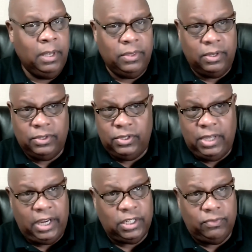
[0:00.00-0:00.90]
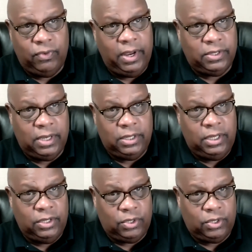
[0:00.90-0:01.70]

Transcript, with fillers: There's a section for SAT